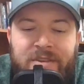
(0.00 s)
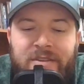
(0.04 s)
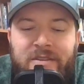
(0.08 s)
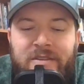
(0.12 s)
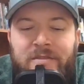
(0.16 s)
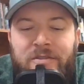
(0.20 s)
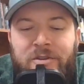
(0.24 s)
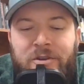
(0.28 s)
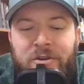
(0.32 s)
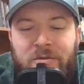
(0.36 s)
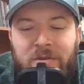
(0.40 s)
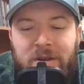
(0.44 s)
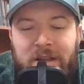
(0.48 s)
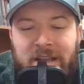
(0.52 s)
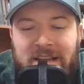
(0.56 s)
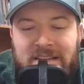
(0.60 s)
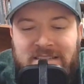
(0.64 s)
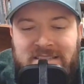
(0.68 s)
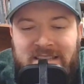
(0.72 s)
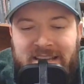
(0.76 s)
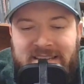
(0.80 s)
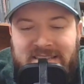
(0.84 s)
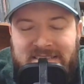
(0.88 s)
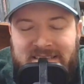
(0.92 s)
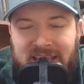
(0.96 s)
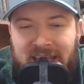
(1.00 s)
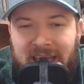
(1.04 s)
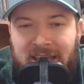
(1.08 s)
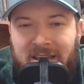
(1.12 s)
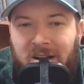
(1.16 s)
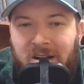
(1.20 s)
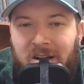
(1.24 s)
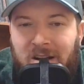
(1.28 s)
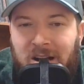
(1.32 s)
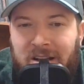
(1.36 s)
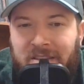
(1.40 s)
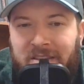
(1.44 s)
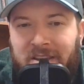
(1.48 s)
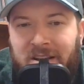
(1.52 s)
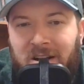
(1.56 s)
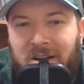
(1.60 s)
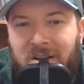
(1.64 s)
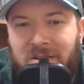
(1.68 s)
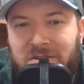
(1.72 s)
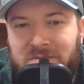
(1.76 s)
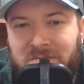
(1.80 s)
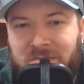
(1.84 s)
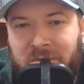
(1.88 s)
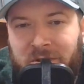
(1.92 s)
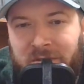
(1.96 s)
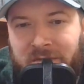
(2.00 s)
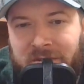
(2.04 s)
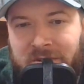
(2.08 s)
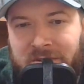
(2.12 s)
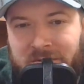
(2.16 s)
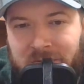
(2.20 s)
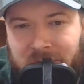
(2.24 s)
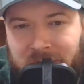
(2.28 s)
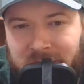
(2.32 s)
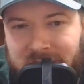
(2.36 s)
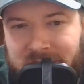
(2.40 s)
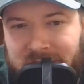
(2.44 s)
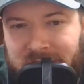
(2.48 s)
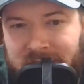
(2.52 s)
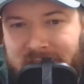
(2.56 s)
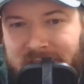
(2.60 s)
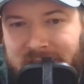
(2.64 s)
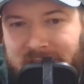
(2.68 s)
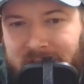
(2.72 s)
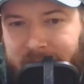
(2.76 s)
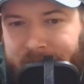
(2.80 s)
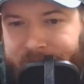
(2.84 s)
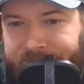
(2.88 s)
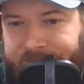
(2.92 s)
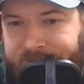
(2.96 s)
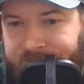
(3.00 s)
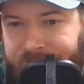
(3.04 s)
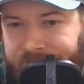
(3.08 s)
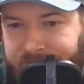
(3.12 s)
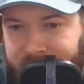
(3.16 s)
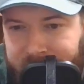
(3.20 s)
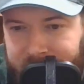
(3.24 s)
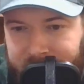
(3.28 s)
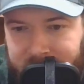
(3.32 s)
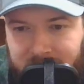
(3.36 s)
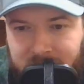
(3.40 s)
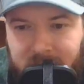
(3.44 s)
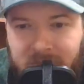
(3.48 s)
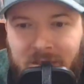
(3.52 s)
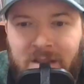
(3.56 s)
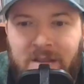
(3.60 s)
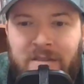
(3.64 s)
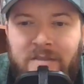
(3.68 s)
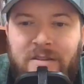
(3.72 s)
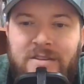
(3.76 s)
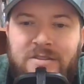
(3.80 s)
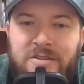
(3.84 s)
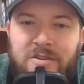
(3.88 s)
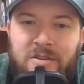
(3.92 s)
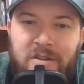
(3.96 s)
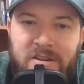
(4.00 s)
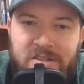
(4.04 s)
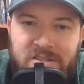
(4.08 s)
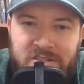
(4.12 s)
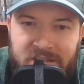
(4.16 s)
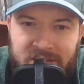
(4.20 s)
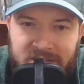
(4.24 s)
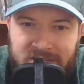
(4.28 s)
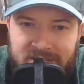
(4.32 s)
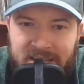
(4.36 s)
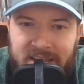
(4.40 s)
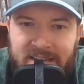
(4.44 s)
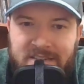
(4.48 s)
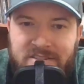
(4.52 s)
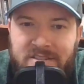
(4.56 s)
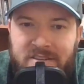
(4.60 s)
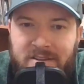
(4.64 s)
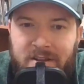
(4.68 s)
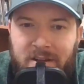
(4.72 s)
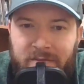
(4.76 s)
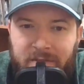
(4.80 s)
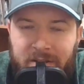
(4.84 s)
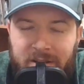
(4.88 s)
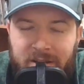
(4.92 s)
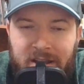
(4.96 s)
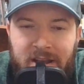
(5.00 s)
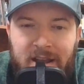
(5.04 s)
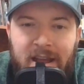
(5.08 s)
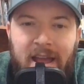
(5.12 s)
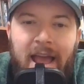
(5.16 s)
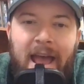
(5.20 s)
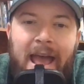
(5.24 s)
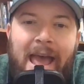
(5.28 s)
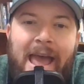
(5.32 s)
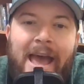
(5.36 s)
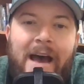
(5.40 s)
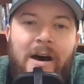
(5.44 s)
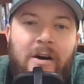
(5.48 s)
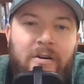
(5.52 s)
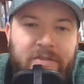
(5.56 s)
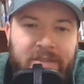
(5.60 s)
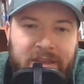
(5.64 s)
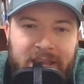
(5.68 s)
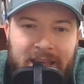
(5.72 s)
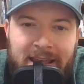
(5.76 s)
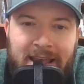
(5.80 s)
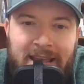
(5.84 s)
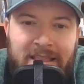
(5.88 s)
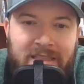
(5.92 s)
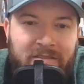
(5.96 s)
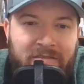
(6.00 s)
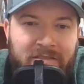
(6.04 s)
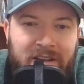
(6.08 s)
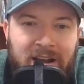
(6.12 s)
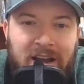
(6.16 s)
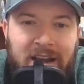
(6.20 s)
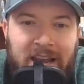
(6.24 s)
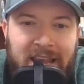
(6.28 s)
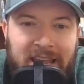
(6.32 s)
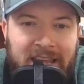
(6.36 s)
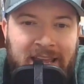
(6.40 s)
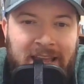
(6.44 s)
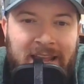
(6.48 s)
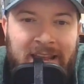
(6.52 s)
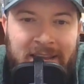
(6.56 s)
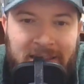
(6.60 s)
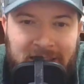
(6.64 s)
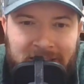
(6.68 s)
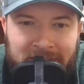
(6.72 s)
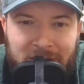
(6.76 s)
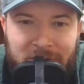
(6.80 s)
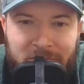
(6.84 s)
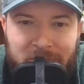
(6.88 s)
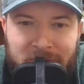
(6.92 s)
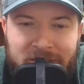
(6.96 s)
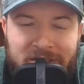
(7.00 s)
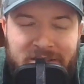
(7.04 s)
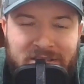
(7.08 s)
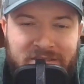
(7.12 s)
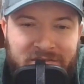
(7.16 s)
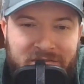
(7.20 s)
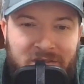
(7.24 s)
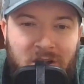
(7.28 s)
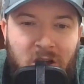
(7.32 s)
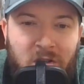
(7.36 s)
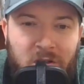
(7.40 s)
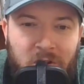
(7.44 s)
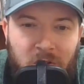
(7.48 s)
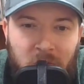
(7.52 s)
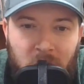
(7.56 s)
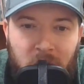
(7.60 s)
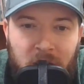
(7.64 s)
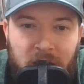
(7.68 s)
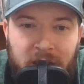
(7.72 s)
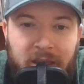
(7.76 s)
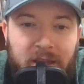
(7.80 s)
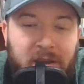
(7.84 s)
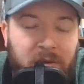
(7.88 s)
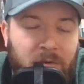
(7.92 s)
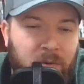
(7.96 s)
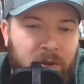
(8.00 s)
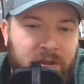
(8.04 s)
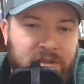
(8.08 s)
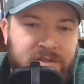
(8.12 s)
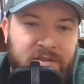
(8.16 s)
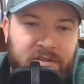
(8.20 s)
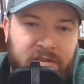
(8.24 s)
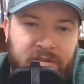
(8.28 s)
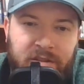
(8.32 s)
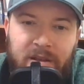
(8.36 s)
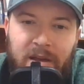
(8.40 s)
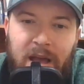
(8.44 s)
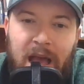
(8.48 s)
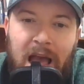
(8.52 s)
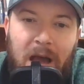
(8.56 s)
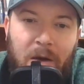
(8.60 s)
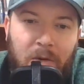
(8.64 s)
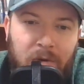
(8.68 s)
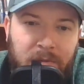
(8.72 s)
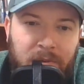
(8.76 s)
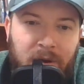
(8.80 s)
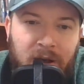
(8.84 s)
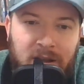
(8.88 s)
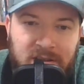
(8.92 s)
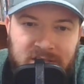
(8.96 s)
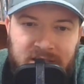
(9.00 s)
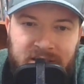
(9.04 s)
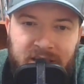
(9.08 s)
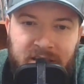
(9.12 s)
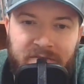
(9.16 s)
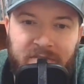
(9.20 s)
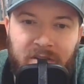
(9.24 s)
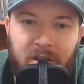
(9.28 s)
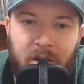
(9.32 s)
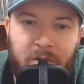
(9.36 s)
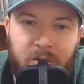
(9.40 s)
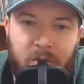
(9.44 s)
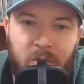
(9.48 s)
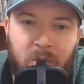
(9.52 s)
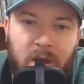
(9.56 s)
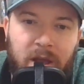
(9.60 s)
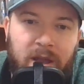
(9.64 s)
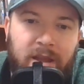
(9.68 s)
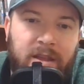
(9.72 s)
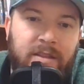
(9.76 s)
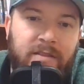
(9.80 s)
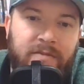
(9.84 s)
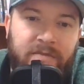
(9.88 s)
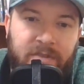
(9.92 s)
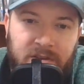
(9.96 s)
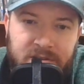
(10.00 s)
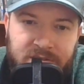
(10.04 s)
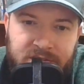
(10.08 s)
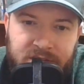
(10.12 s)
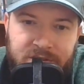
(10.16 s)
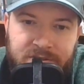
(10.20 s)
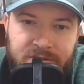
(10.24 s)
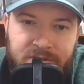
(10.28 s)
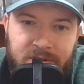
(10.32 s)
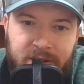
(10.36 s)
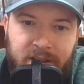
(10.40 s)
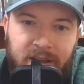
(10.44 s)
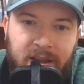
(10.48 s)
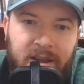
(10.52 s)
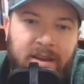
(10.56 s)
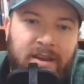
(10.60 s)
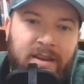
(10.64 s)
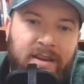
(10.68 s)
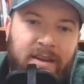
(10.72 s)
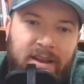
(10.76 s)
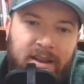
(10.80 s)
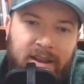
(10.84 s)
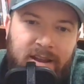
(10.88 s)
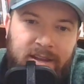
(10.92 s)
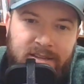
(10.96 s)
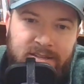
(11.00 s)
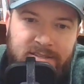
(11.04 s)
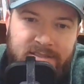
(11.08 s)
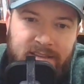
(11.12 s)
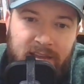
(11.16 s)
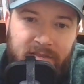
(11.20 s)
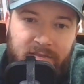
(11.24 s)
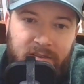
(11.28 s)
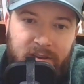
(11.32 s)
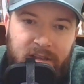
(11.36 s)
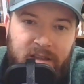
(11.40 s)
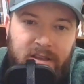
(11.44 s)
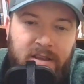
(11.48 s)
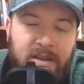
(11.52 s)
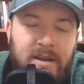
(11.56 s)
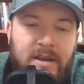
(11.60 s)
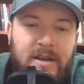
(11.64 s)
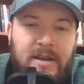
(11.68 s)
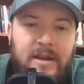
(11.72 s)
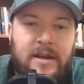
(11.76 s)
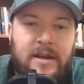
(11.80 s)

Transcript: you realize they say, all right, the earth's moving towards this Christianization of it. How then at the very end can there be this falling away, which I would posit that falling away in the first century in 80-70.